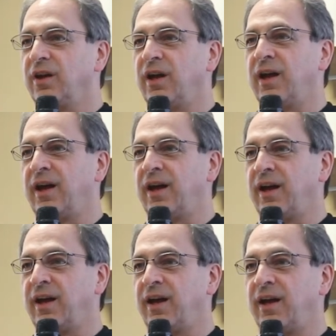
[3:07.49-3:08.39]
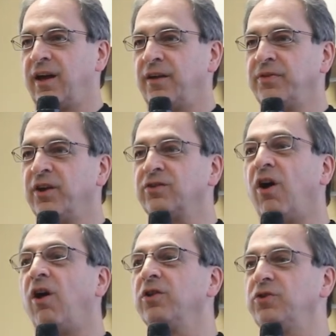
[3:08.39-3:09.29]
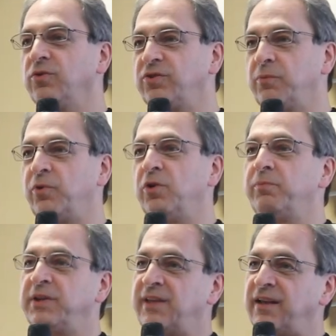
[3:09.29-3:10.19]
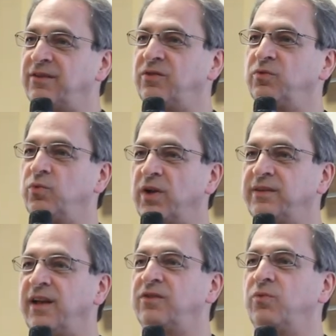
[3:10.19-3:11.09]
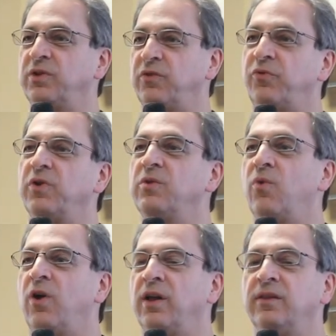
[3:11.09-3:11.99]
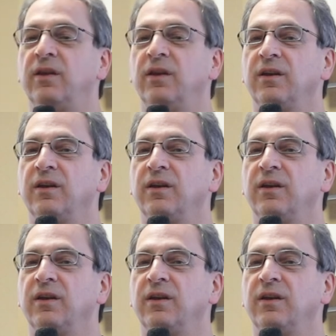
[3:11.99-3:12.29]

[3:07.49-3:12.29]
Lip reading: not all usable, but that's what the 41